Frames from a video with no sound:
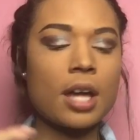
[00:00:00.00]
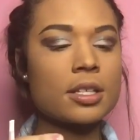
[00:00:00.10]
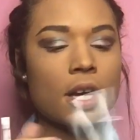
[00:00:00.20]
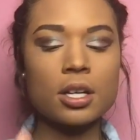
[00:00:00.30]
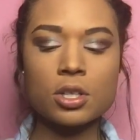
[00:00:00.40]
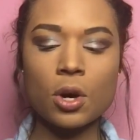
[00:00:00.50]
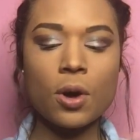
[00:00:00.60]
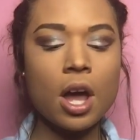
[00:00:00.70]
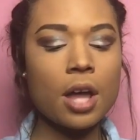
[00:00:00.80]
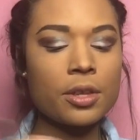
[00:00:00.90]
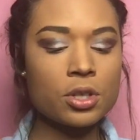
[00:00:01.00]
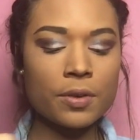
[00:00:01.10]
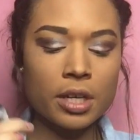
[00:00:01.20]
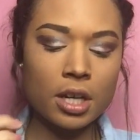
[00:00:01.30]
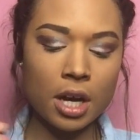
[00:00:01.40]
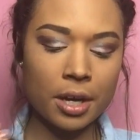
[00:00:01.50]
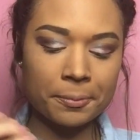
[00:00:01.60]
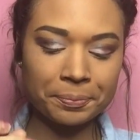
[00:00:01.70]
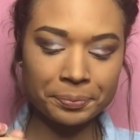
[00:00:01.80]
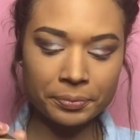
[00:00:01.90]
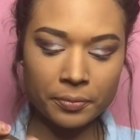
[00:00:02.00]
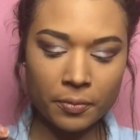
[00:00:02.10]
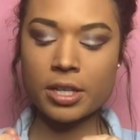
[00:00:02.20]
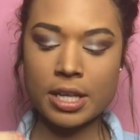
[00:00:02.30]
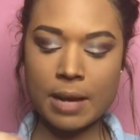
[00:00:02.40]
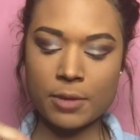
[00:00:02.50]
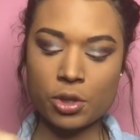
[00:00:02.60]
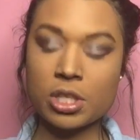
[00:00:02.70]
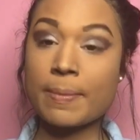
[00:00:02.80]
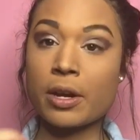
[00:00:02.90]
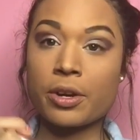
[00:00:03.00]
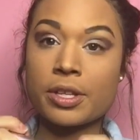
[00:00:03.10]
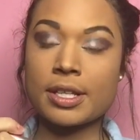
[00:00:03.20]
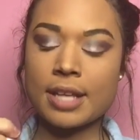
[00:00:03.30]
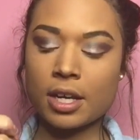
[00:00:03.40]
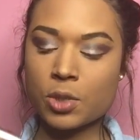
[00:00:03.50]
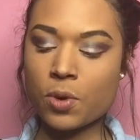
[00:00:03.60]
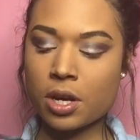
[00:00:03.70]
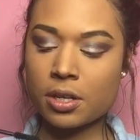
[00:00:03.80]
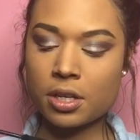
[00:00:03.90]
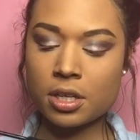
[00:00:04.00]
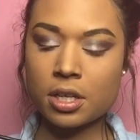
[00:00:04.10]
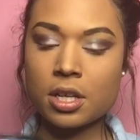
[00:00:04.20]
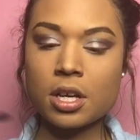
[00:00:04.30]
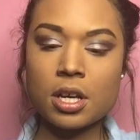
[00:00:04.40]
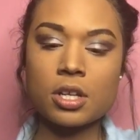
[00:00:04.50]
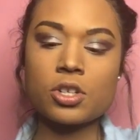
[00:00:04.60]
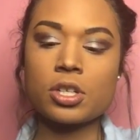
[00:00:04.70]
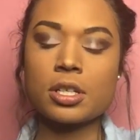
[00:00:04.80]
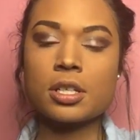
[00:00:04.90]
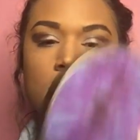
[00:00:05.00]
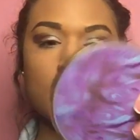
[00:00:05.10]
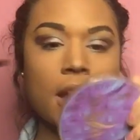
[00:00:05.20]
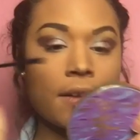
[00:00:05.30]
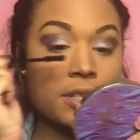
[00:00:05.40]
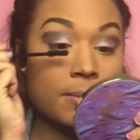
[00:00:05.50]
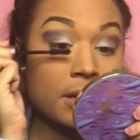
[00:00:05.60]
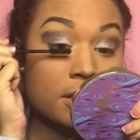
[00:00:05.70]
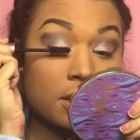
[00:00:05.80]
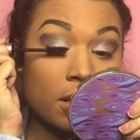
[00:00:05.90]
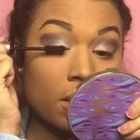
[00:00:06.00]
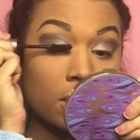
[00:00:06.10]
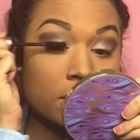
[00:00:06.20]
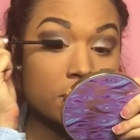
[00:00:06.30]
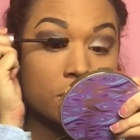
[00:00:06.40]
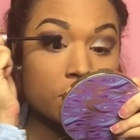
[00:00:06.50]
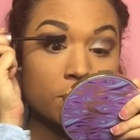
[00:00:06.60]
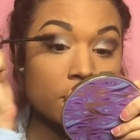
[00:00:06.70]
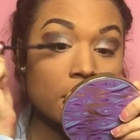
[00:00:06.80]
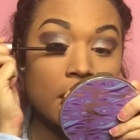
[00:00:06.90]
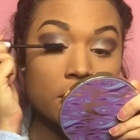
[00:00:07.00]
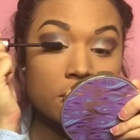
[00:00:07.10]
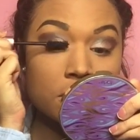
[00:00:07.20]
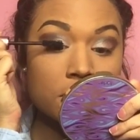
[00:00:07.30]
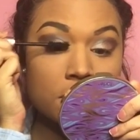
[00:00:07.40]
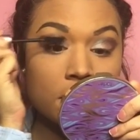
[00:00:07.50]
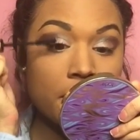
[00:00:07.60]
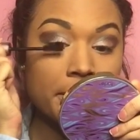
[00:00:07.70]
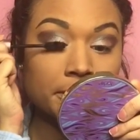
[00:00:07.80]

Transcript: that side. So these are already cut. Today I'm gonna use the Better Than Sex one and just have some mascara onto the lashes.